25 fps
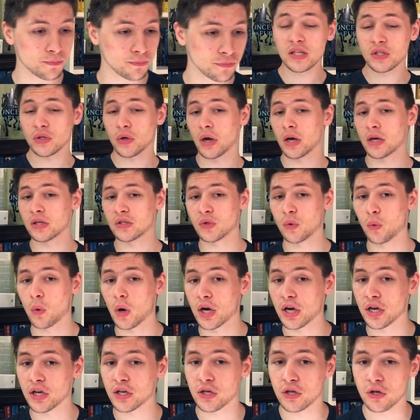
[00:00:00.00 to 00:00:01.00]
So I also
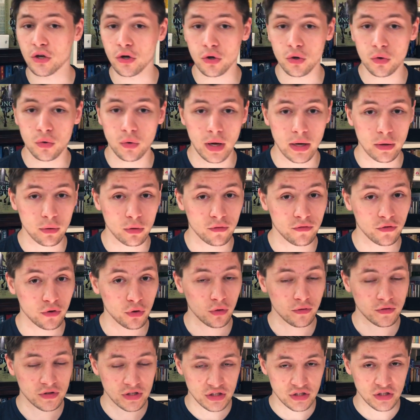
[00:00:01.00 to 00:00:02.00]
wanted to do a review
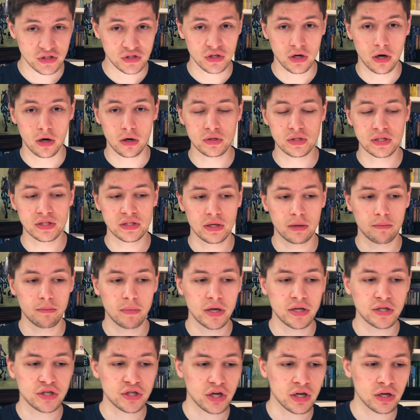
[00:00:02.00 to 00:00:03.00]
of Sins and Sorrows, as I
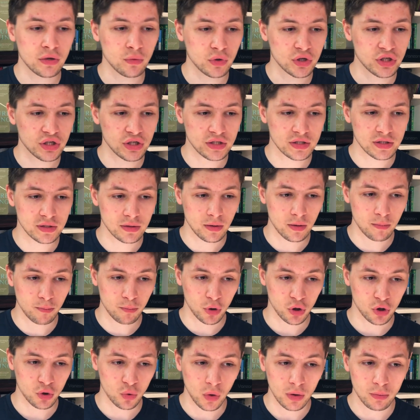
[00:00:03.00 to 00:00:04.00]
mentioned, which is
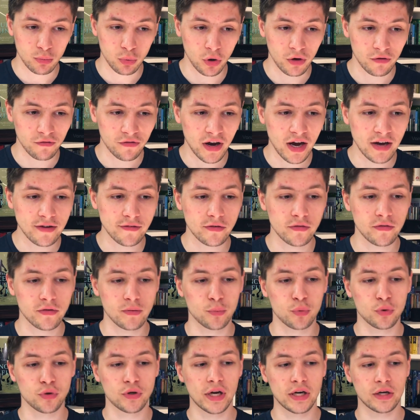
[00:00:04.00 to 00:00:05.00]
book 1.5 of The
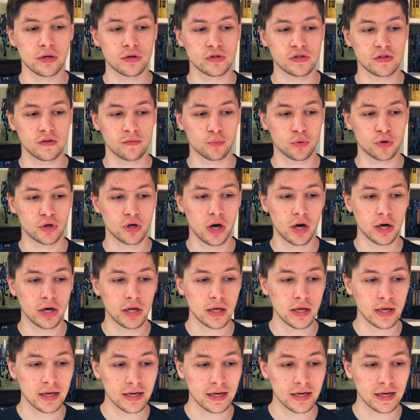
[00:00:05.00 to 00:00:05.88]
Protectors of Pretanni,